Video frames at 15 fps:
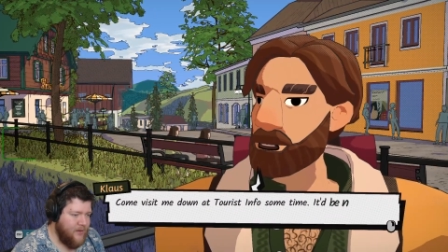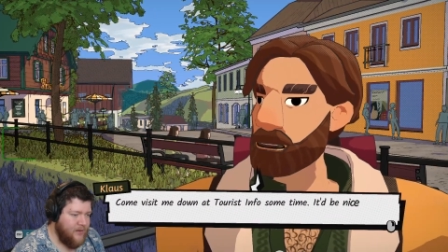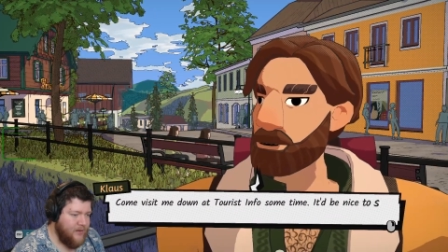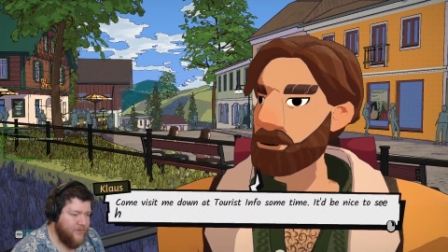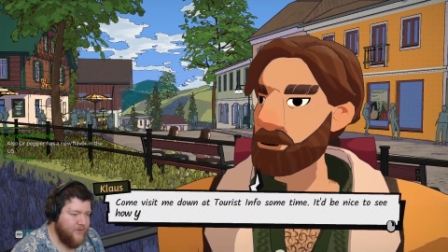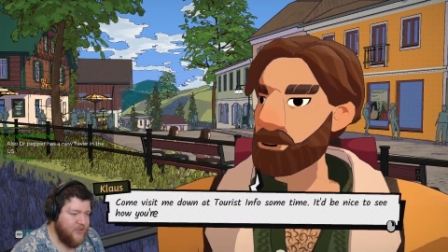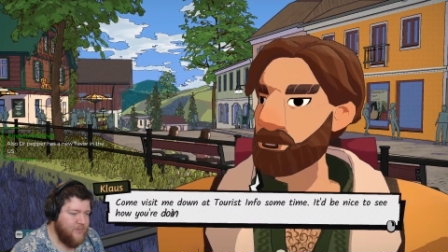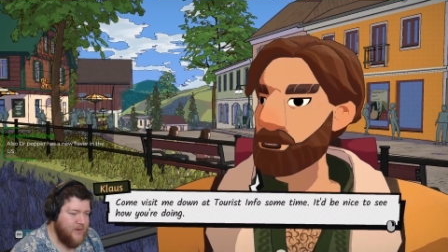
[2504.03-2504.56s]

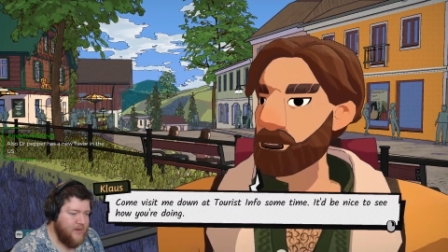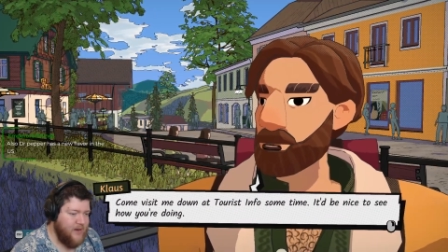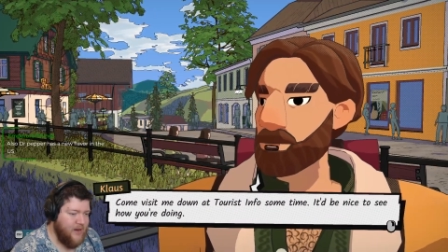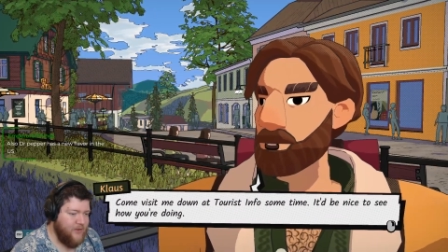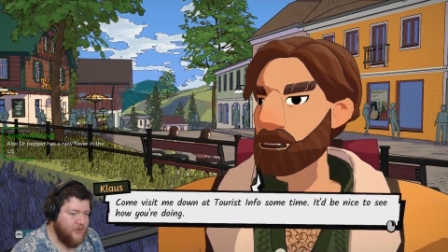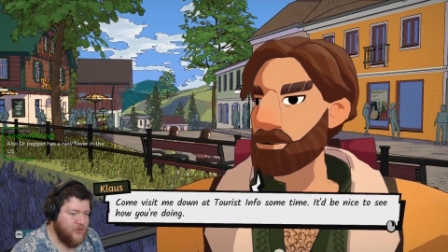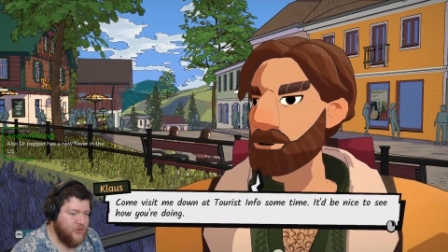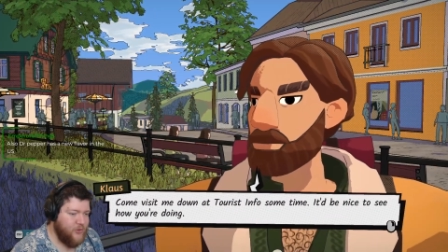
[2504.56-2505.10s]
Come visit me down
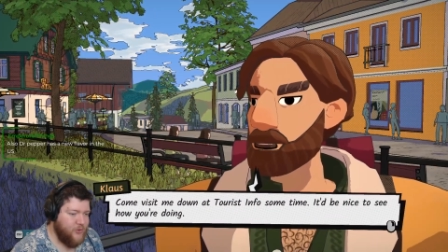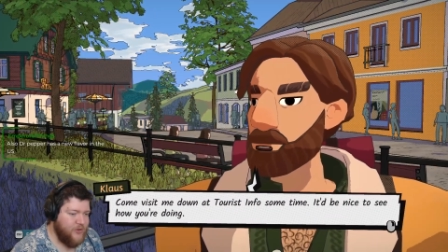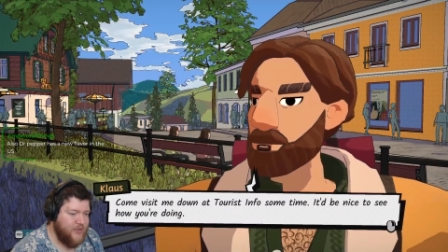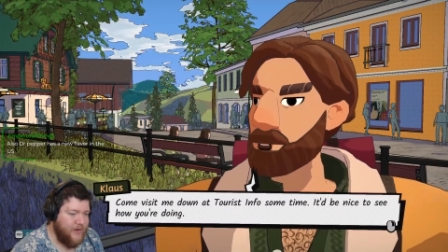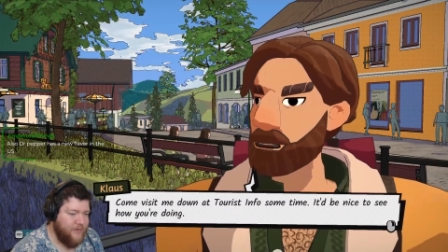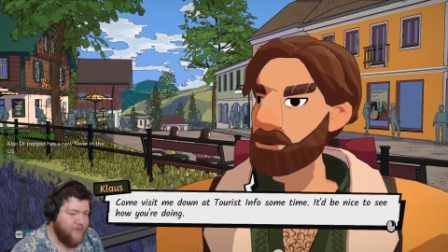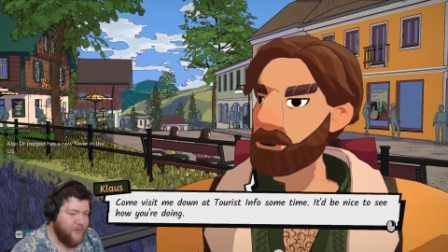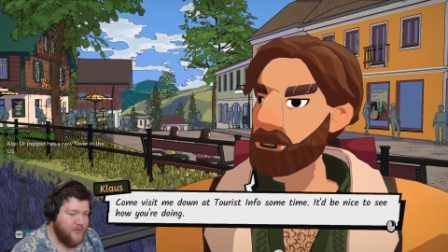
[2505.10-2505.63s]
at the tourist
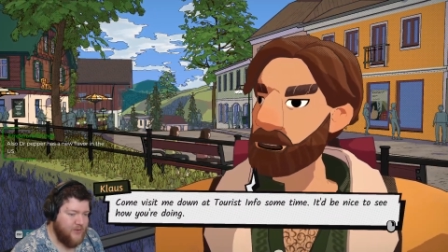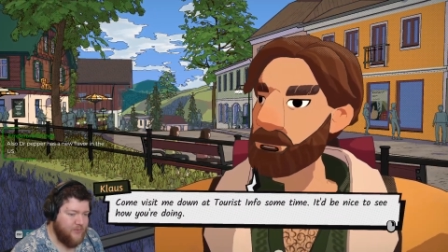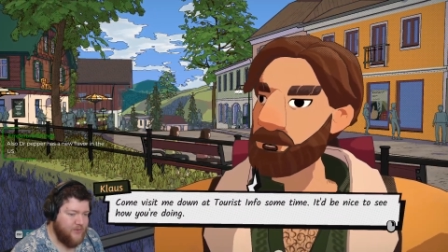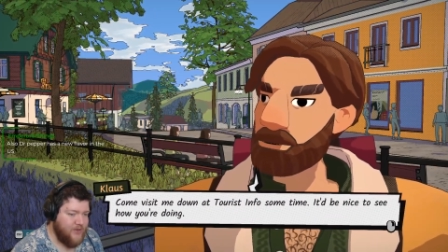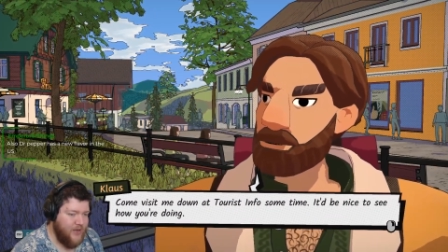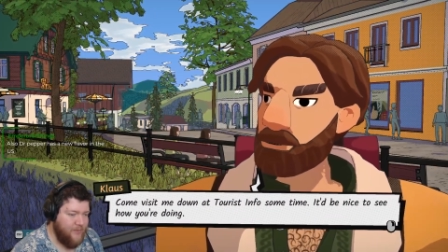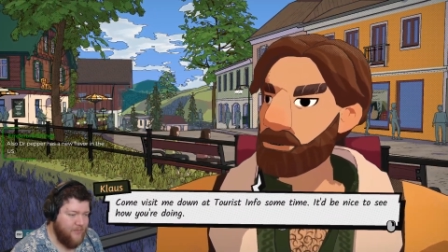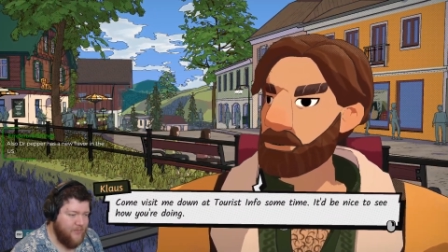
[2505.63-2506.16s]
inn for some
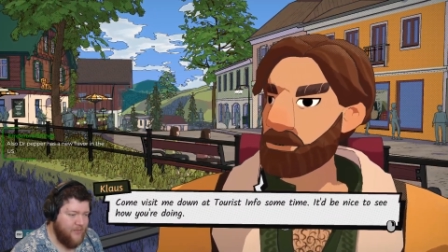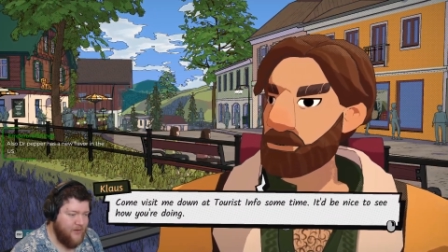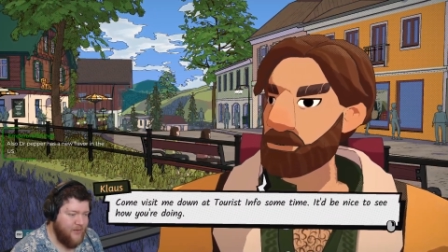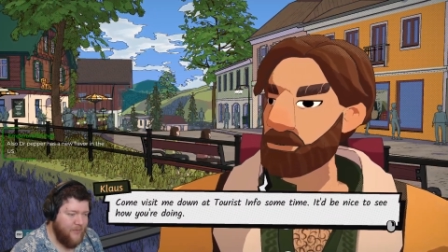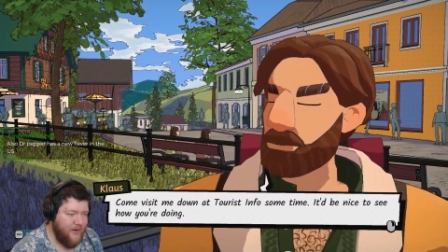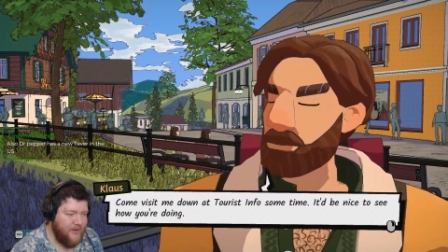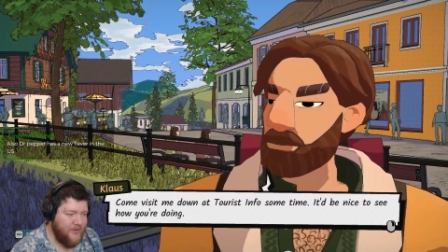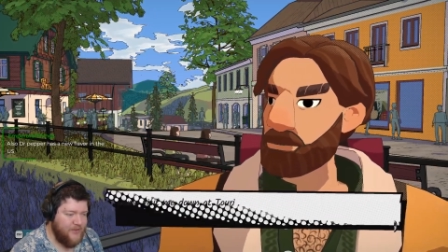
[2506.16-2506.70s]
time. It'll
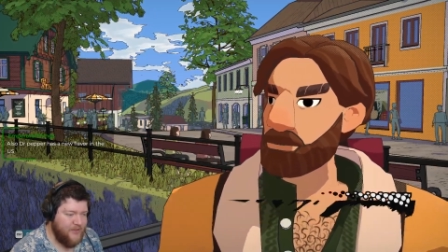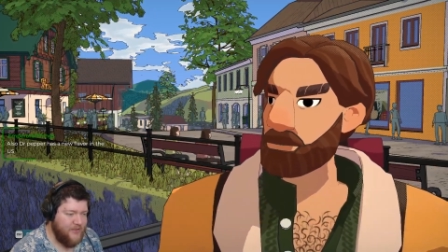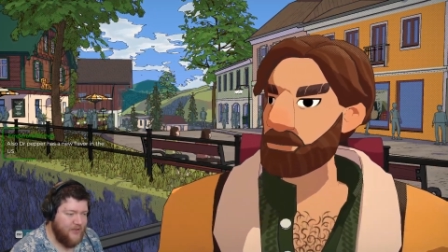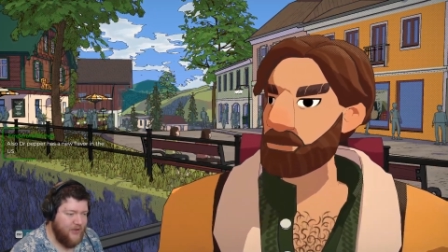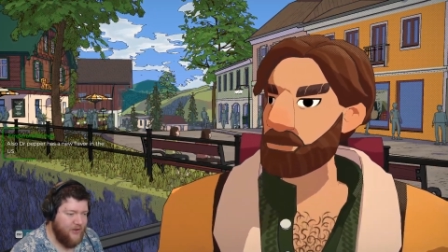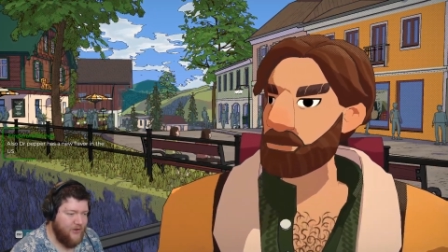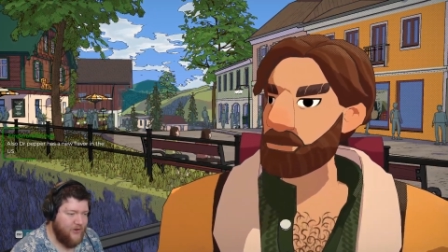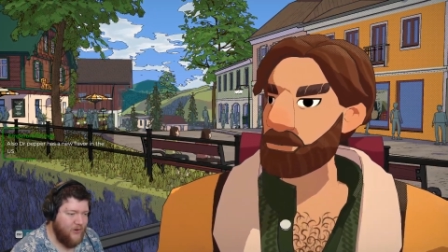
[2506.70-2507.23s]
be nice to see
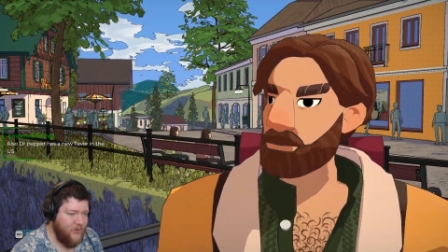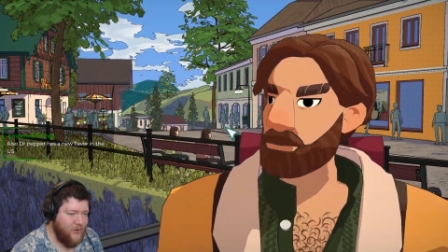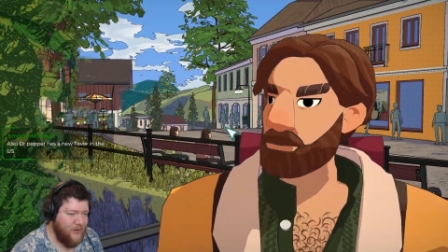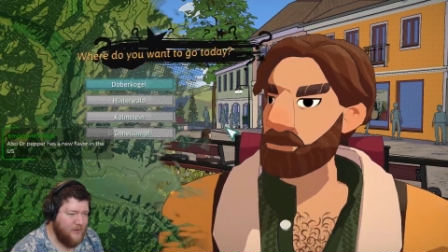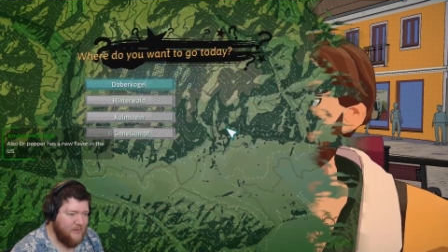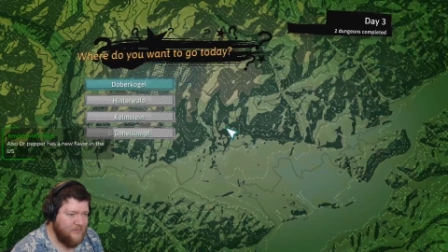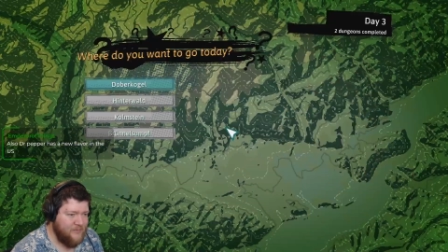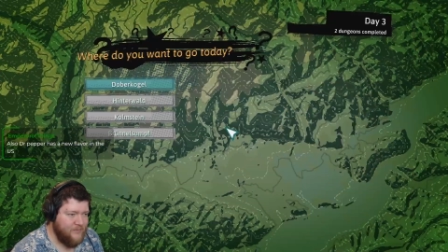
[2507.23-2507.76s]
how you're
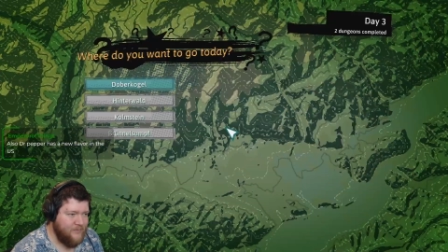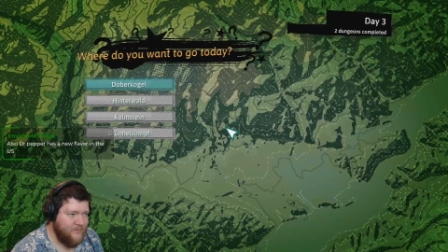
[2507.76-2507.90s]
doing.